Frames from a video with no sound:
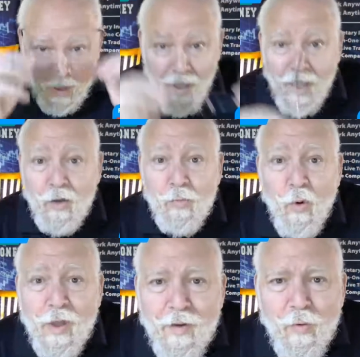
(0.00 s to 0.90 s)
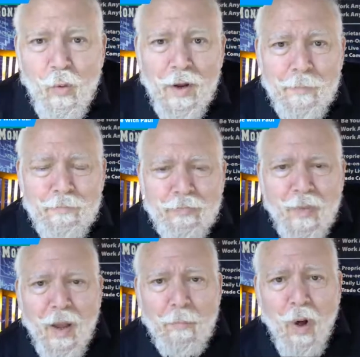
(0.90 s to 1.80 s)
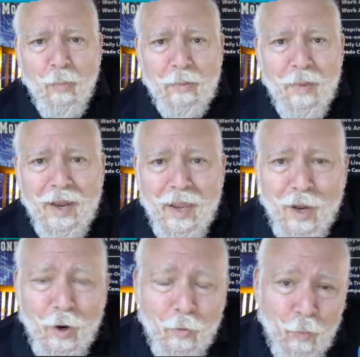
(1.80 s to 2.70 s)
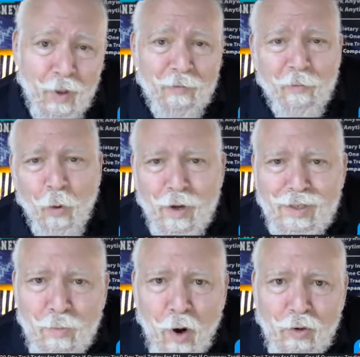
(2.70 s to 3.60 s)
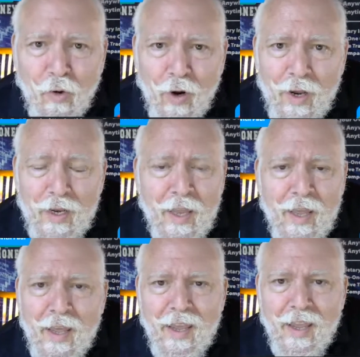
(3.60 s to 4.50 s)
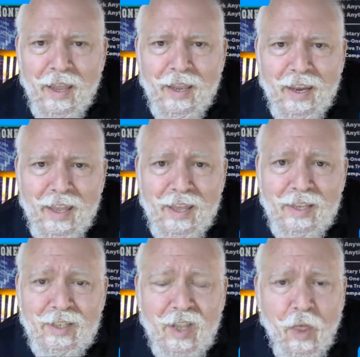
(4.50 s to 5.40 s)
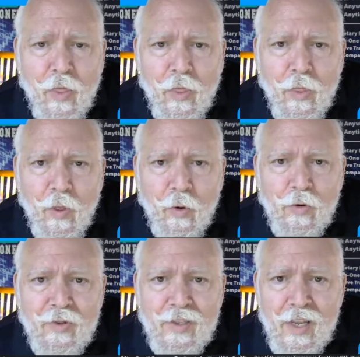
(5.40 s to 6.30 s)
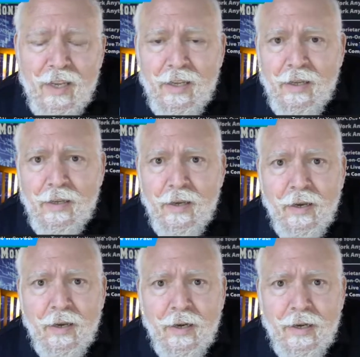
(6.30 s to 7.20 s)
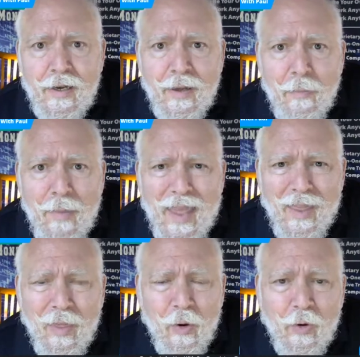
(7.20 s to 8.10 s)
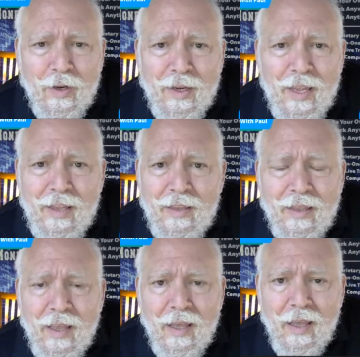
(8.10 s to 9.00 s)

Hey, good morning, everyone. Paul McMann here with Forex Smart Trade. It is Thursday, May 13th.